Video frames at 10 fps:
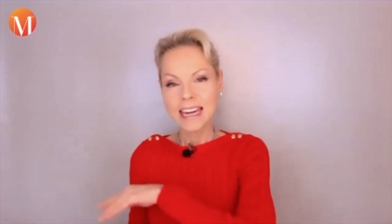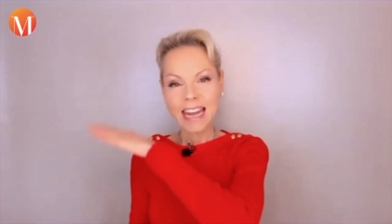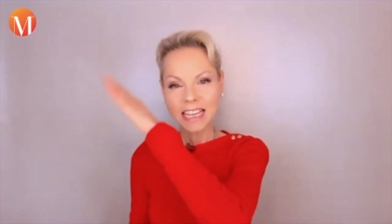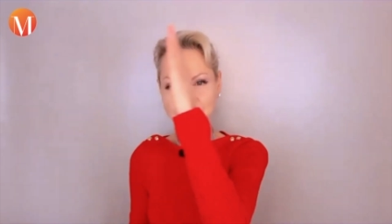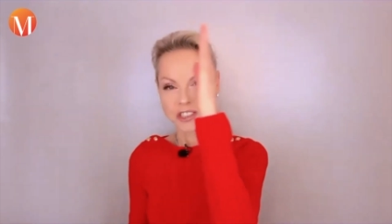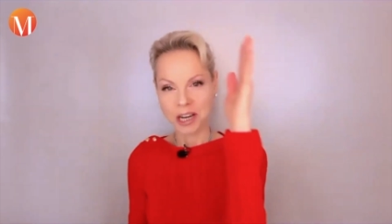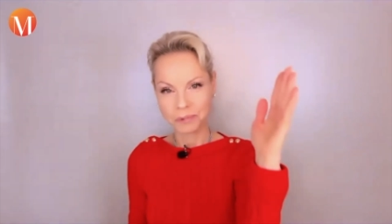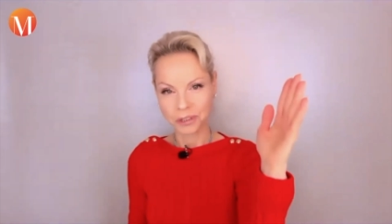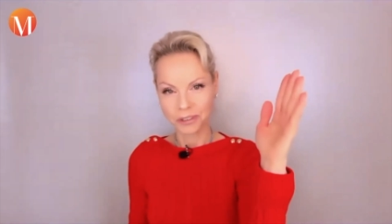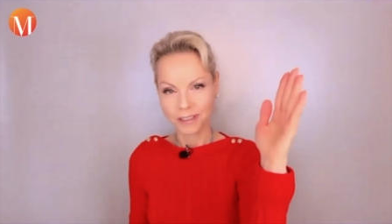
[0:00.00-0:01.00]
Next
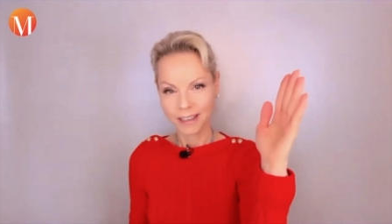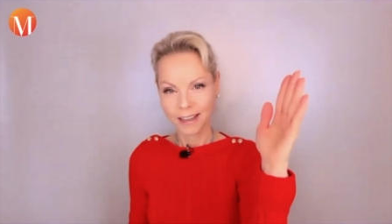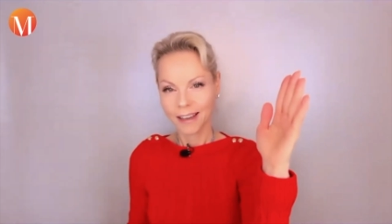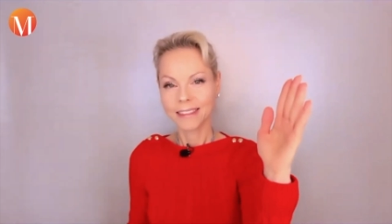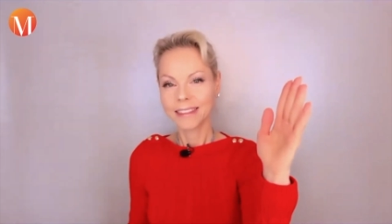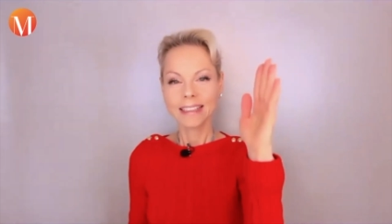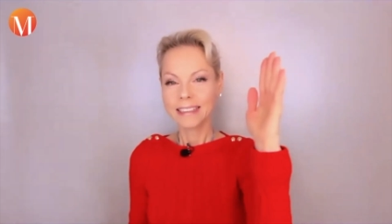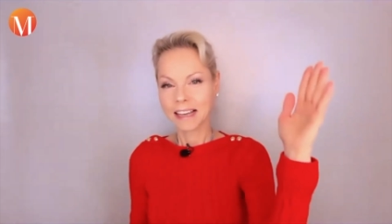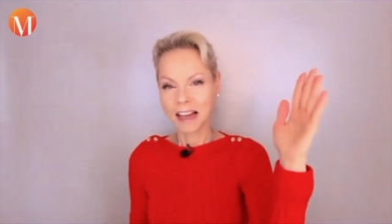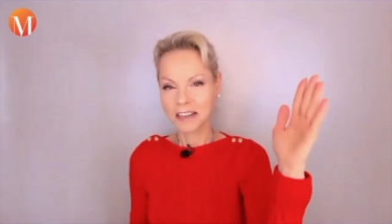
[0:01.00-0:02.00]
chapter. The
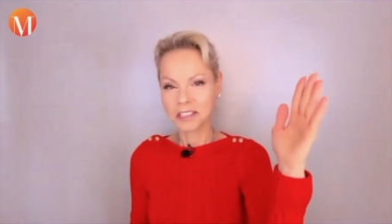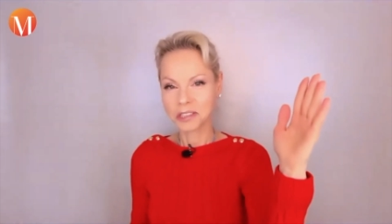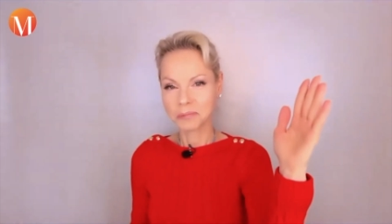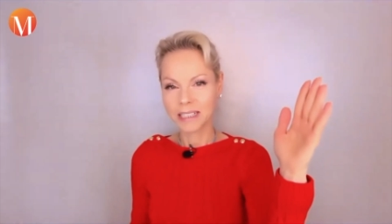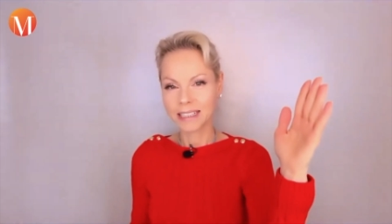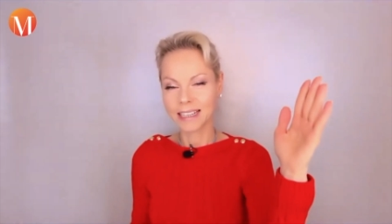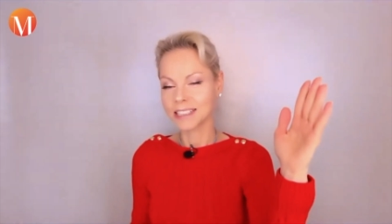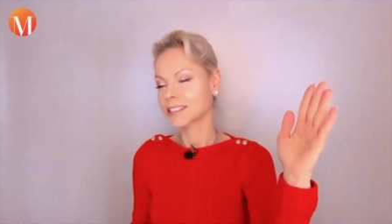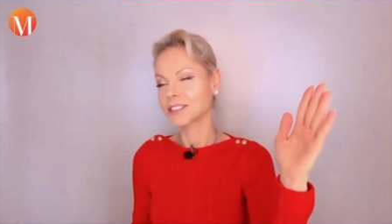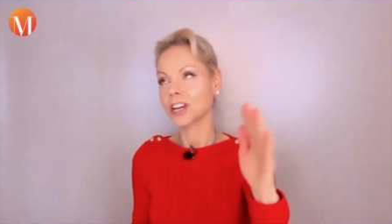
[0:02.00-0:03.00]
little Hannes Schmid
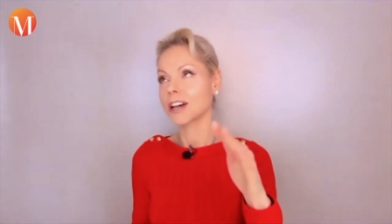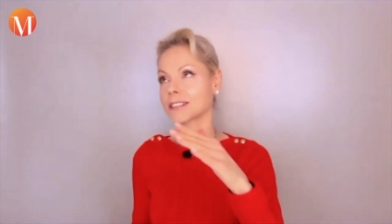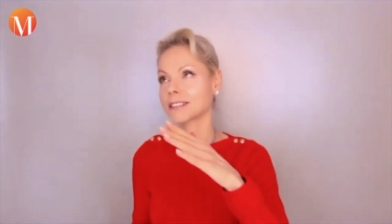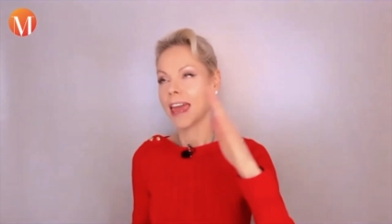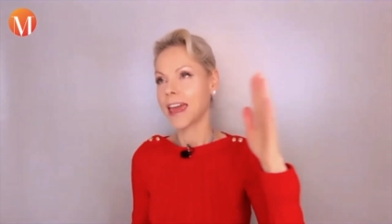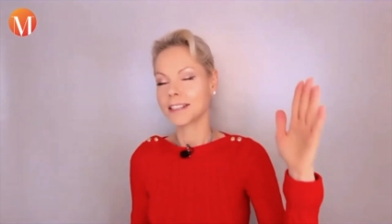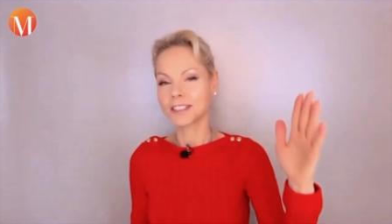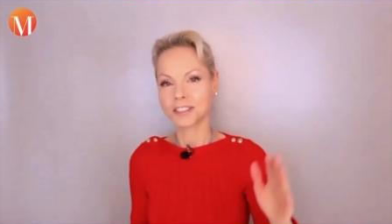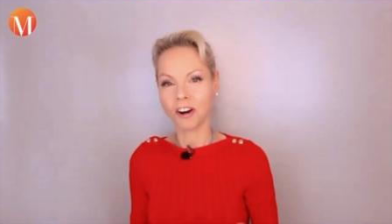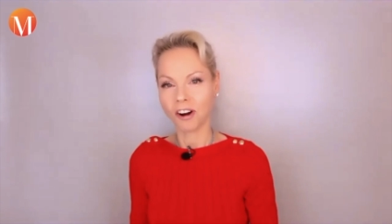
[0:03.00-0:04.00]
is just a
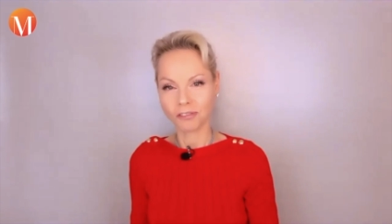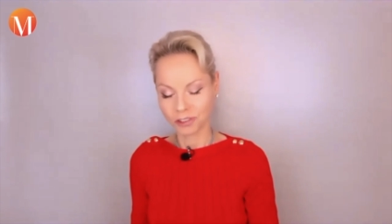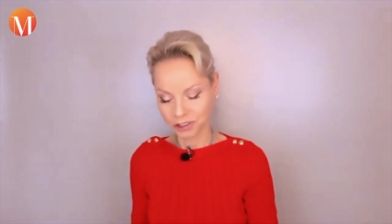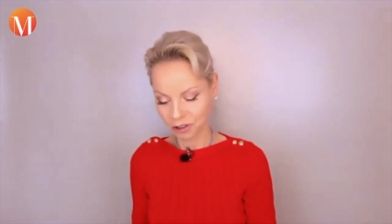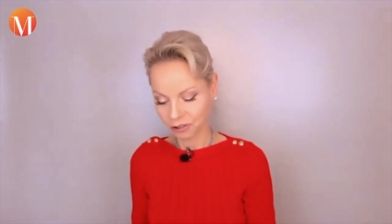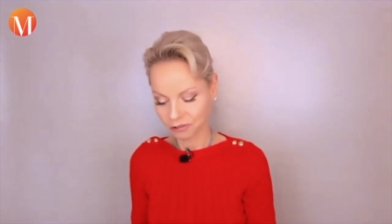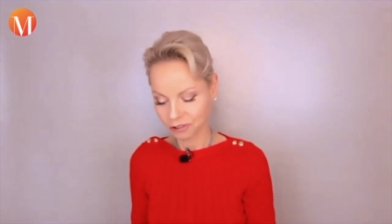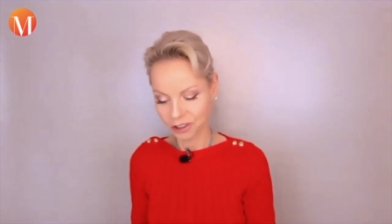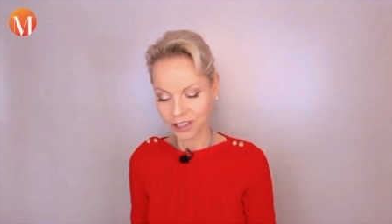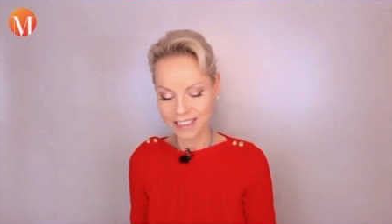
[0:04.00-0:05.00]
star
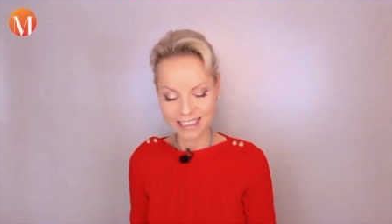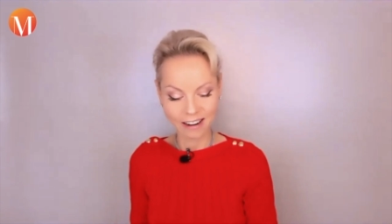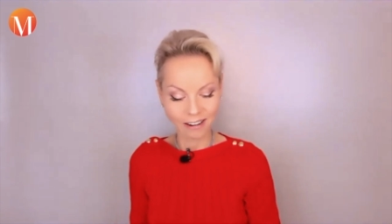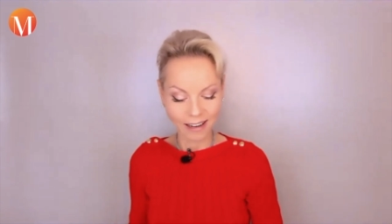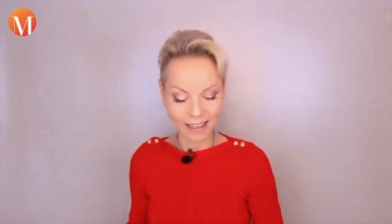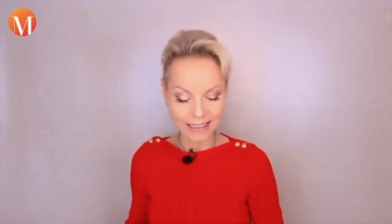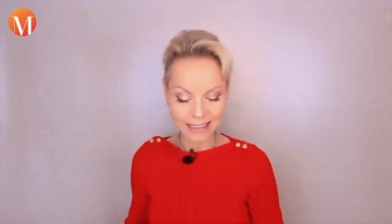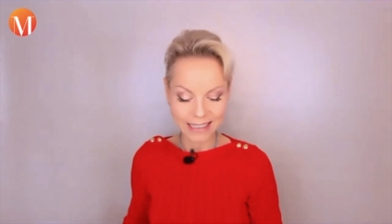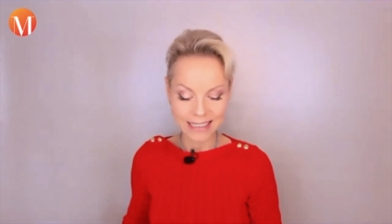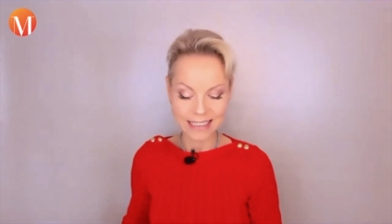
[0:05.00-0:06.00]
photographer, a star
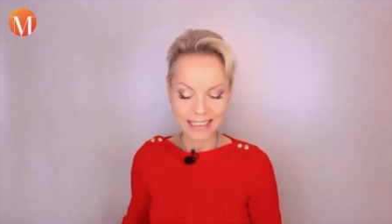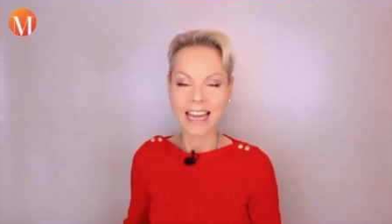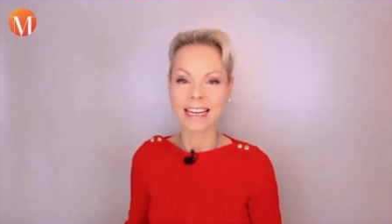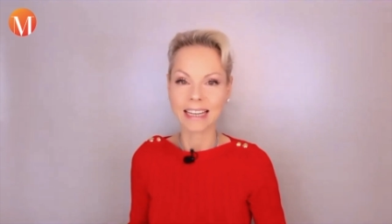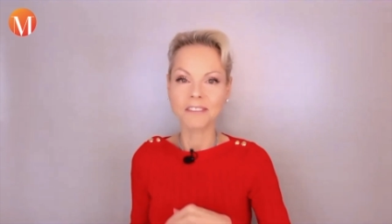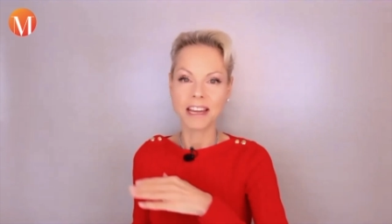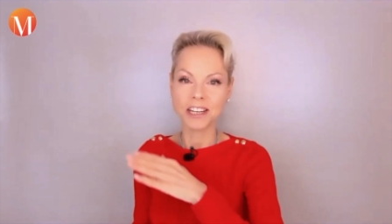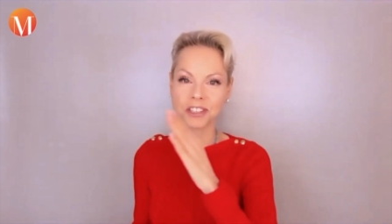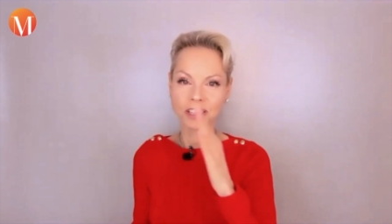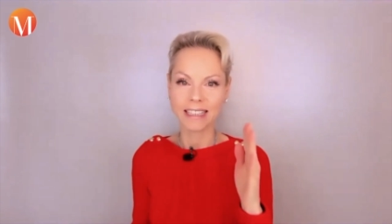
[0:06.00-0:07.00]
artist that
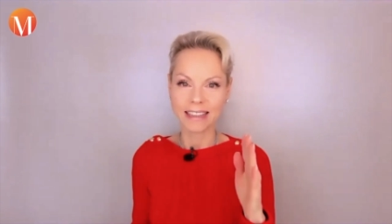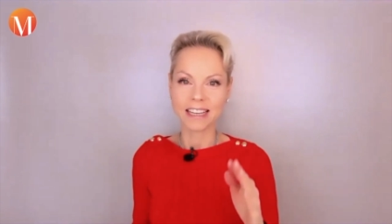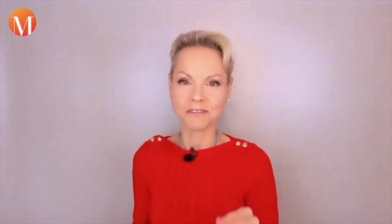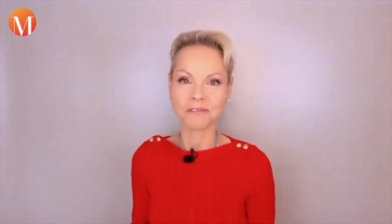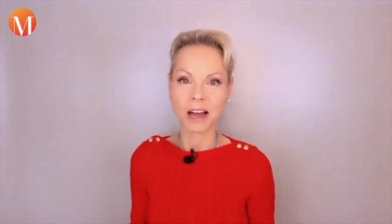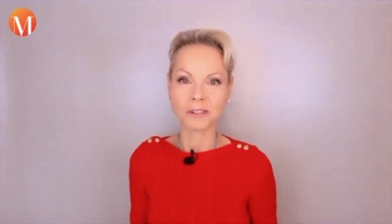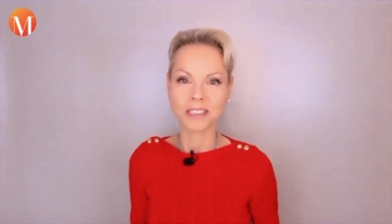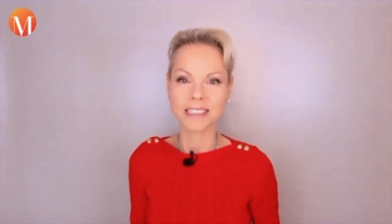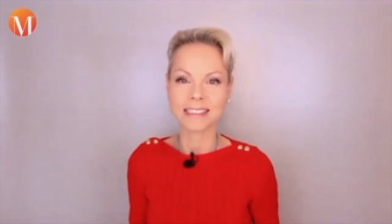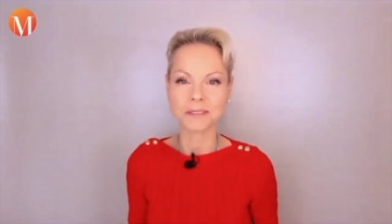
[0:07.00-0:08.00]
eventually then
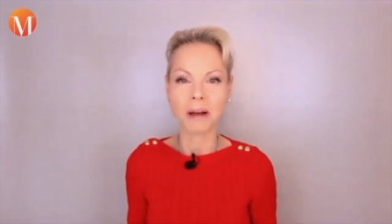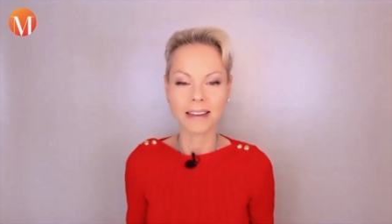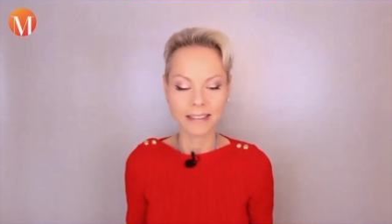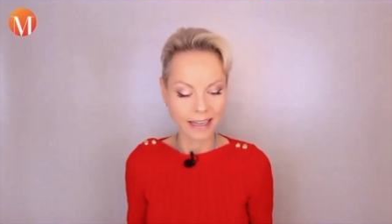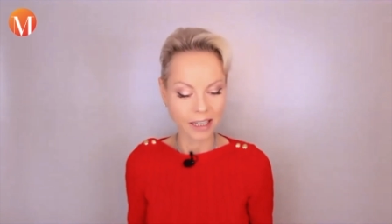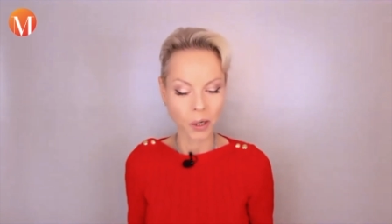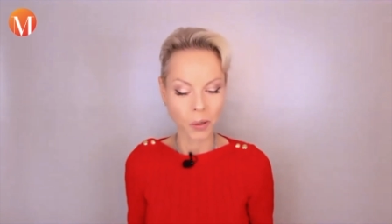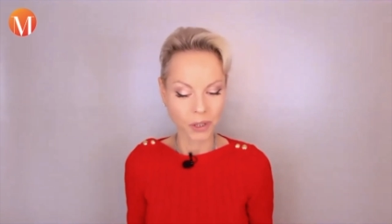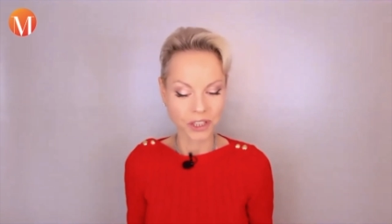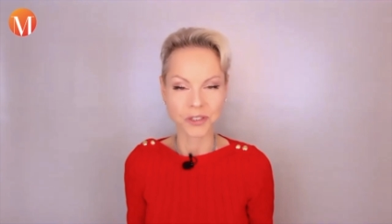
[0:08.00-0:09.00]
founded Smiling
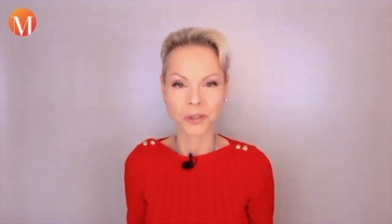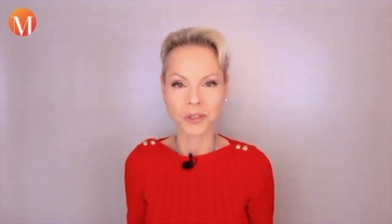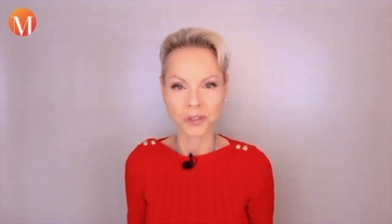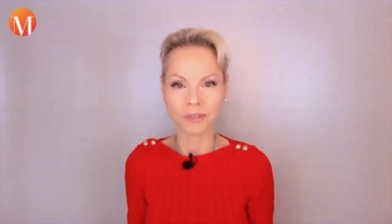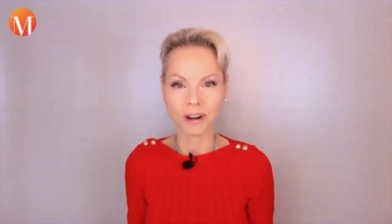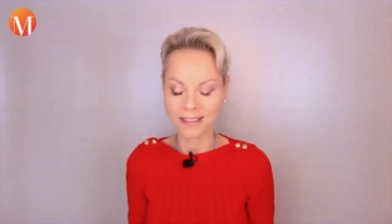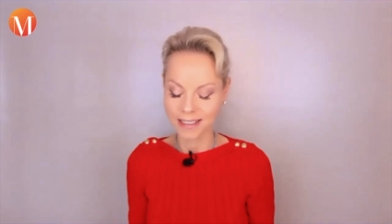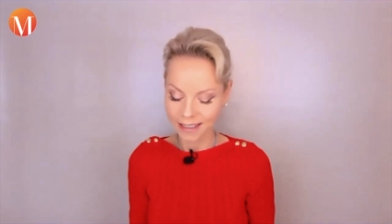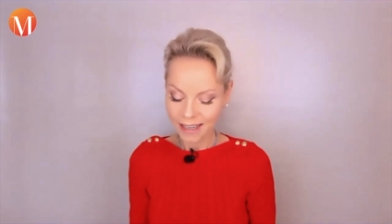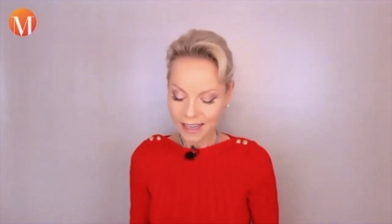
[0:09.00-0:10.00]
Gecko, which is also
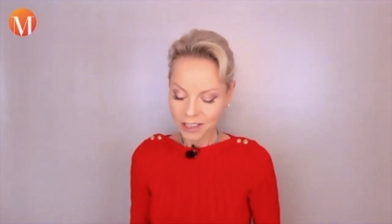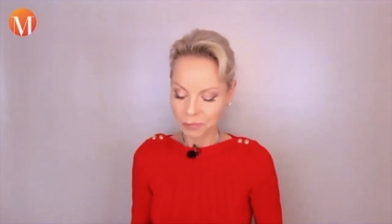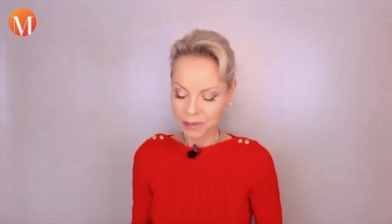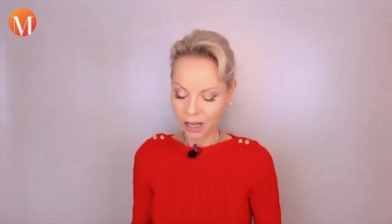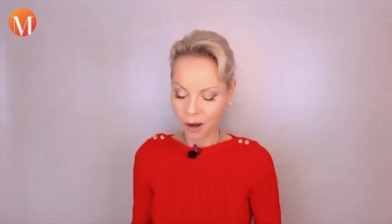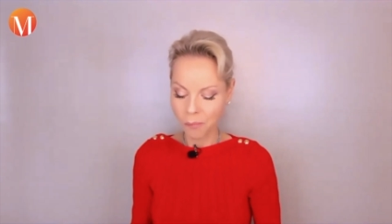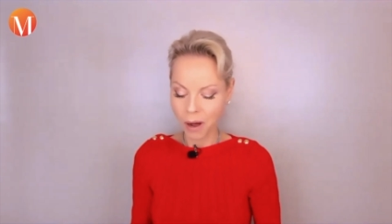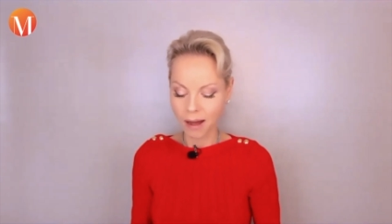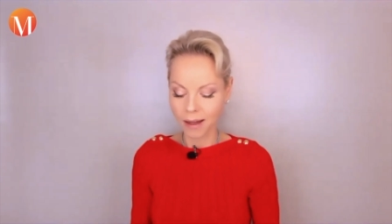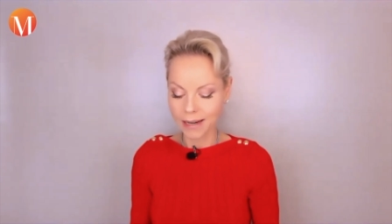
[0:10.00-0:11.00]
rising to become
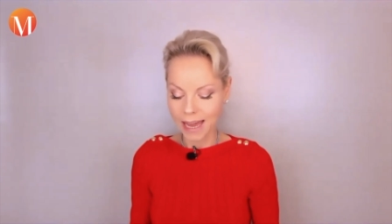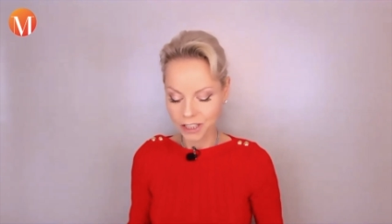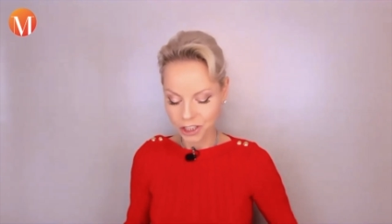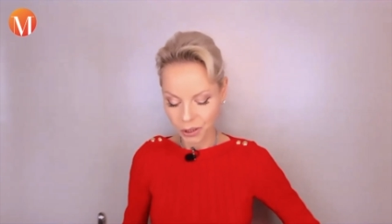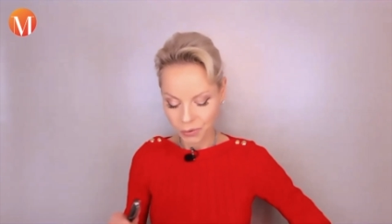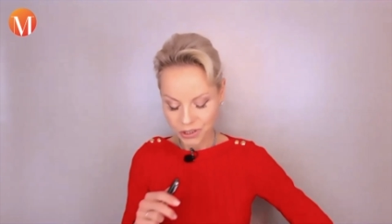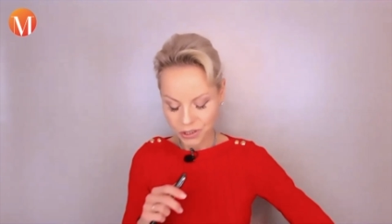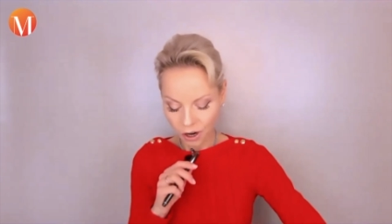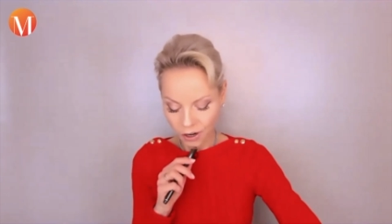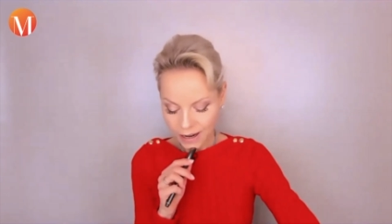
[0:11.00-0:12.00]
an NGO
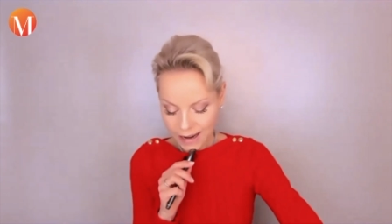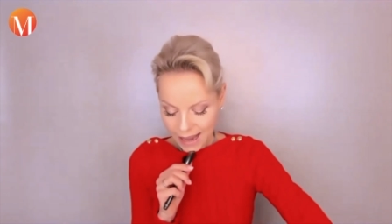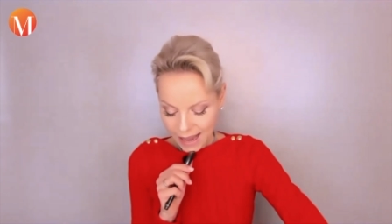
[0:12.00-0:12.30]
star.